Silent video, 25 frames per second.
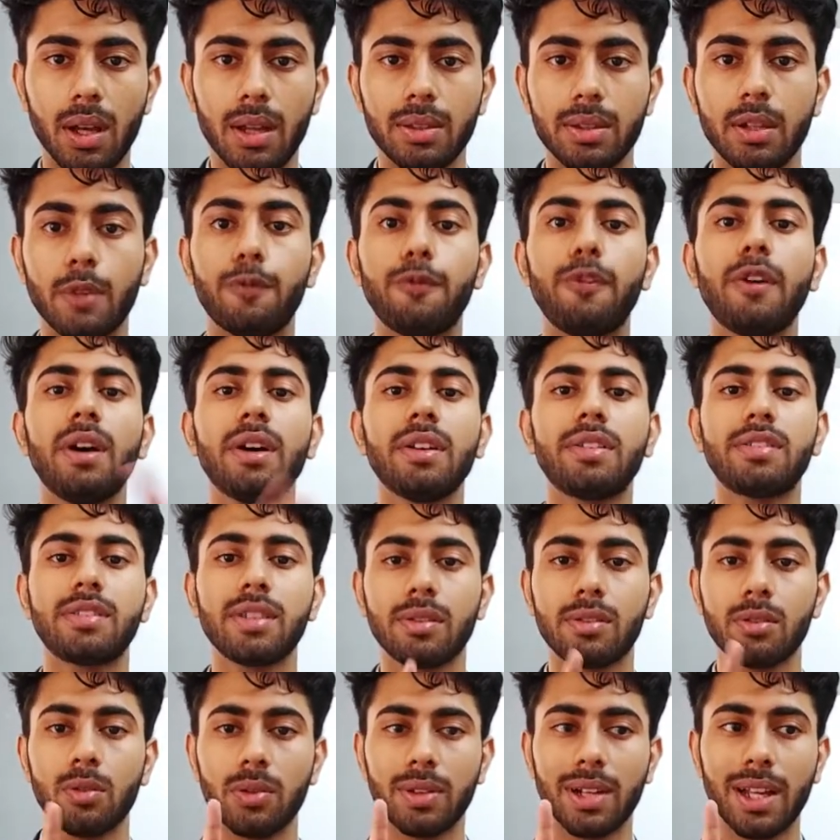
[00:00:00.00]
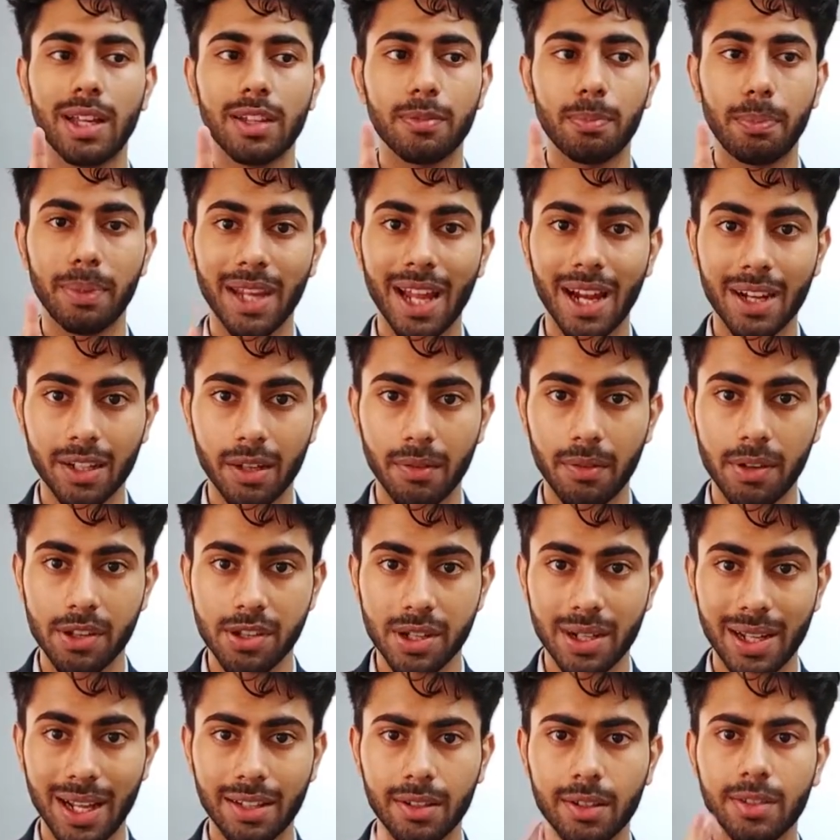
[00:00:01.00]
The first is known as
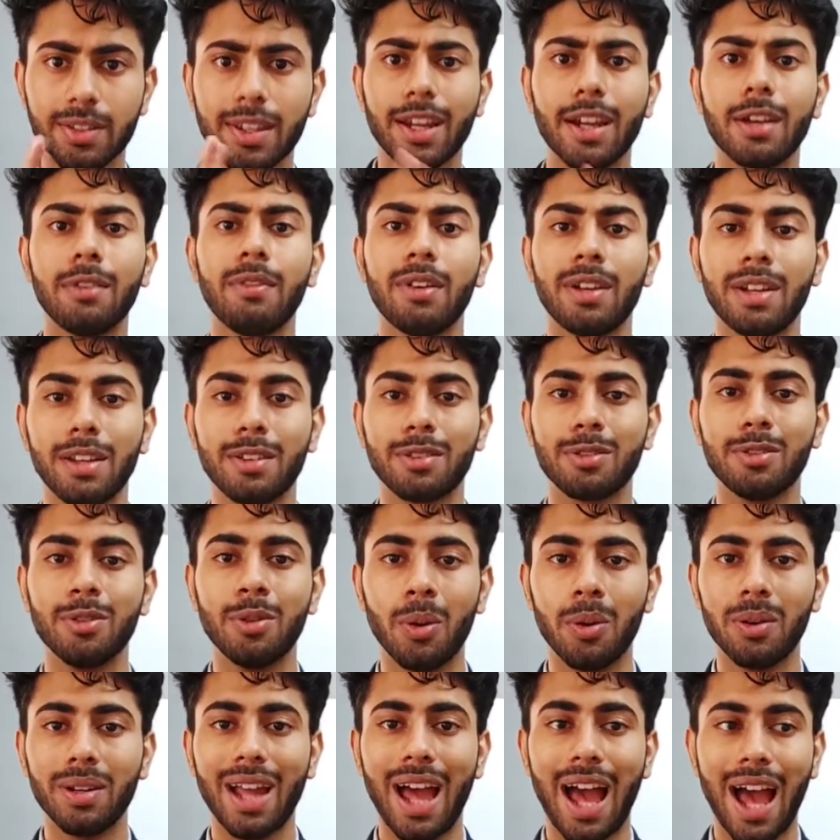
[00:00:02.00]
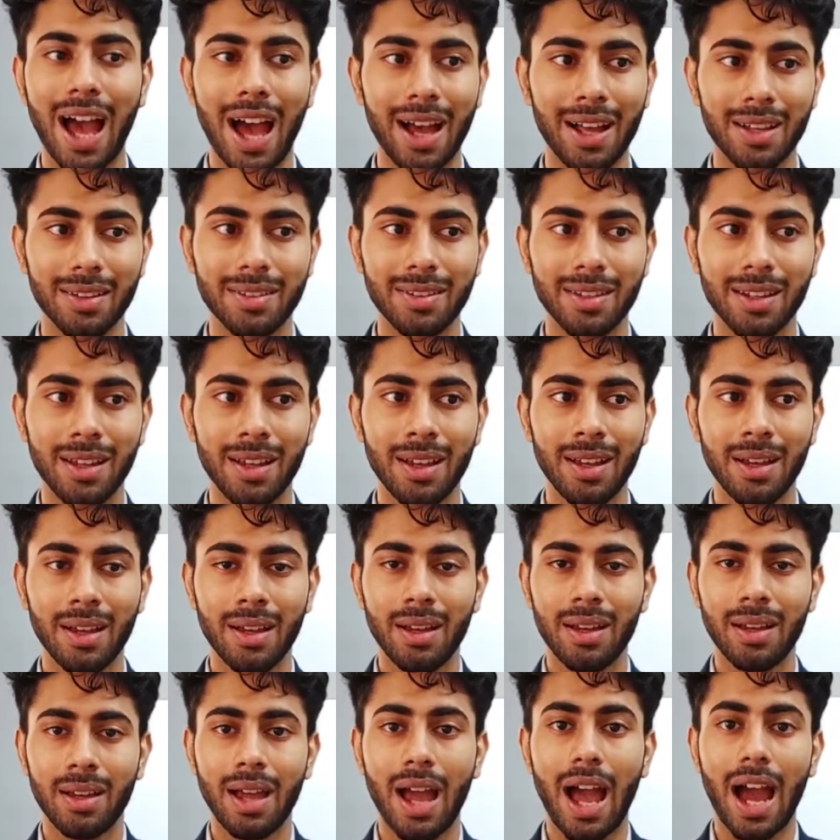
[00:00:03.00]
preactivation and the second one is known as
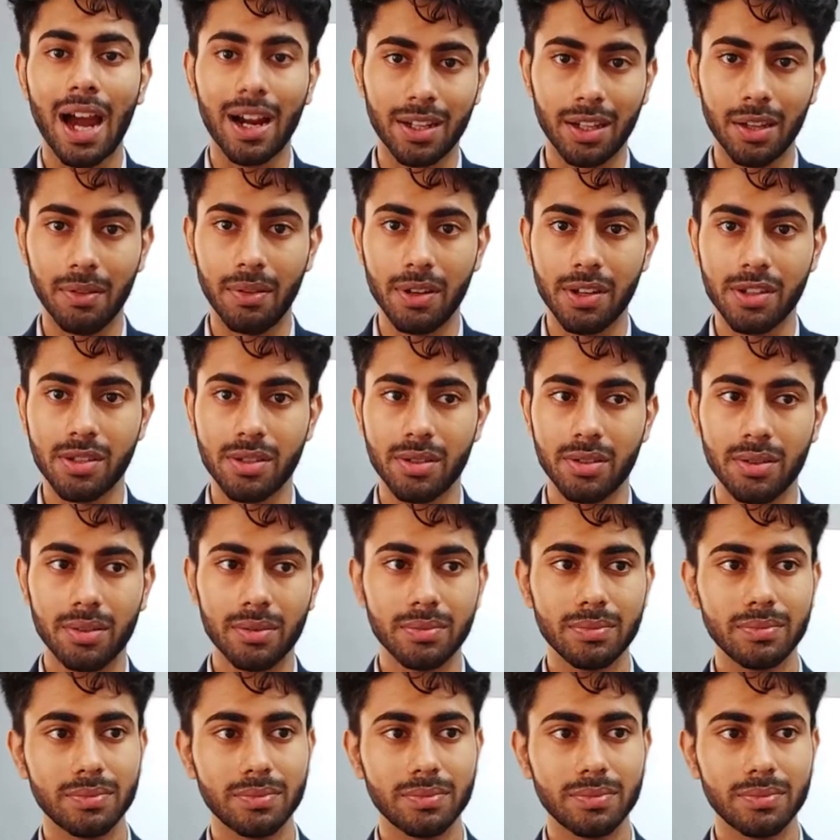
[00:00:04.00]
activation.